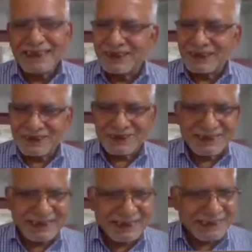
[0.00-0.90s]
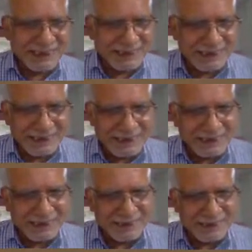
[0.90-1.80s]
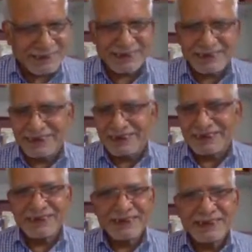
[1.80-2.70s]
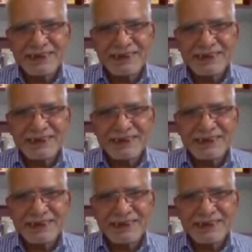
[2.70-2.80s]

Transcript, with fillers: and also the Indian industry leaders.